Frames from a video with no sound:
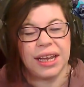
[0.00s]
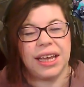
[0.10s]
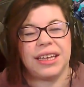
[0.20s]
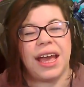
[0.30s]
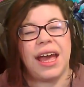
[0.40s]

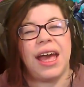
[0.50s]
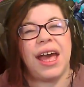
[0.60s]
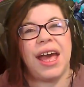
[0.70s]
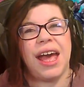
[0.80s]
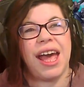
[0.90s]

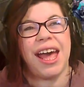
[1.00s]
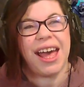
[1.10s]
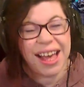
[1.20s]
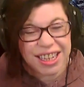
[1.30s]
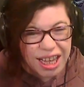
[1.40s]

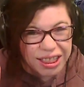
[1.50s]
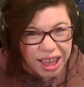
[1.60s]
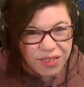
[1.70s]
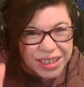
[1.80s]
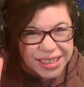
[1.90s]
Yes, I
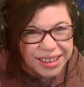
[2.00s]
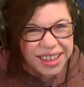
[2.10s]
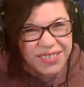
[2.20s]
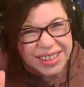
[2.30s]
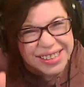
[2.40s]
love this. I
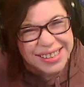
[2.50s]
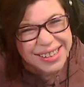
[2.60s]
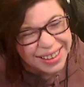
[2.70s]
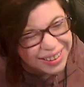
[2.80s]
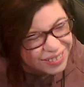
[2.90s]
love this.
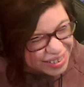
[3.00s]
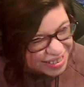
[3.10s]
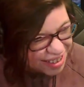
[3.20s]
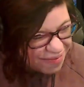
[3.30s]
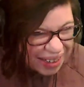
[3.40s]
I love this
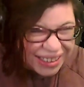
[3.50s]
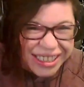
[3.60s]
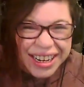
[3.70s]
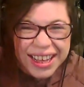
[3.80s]
so much.